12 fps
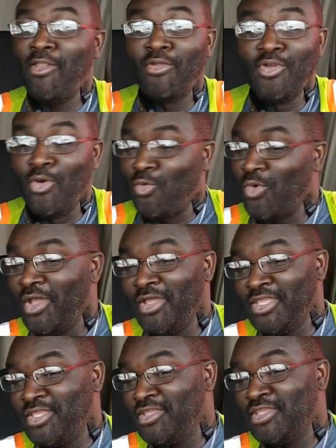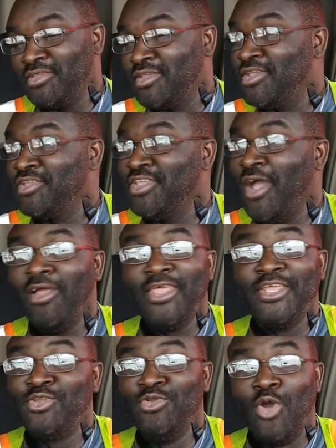don't know where y'all
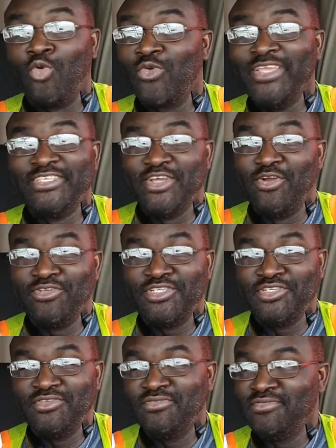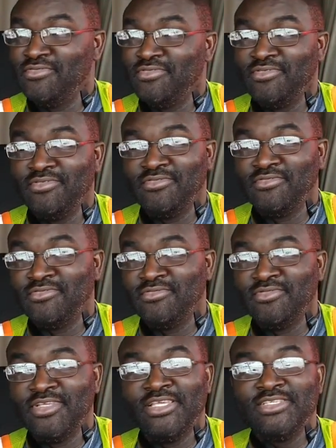ain't do no research.
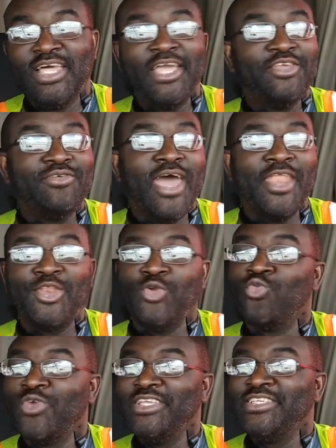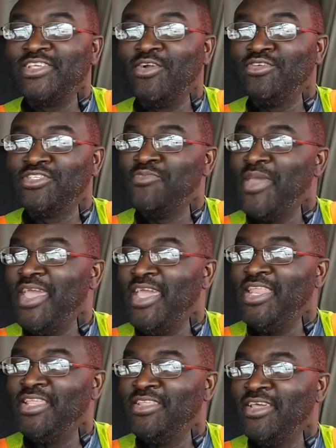It's like you got to do research,
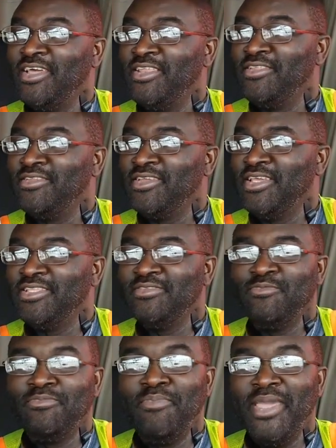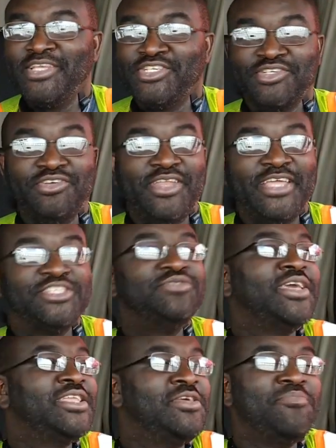man, and make sure that you're
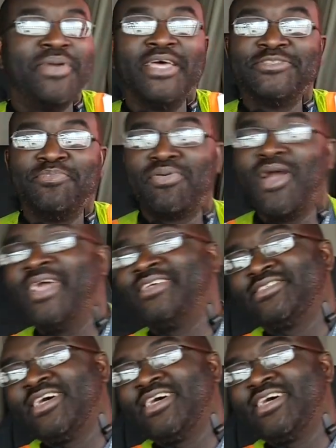getting the best price